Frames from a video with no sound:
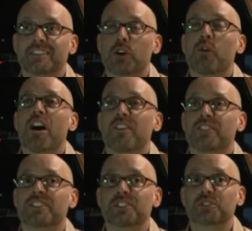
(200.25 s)
go off
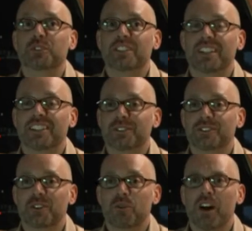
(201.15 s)
and do what they do
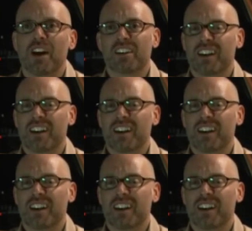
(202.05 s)
so well.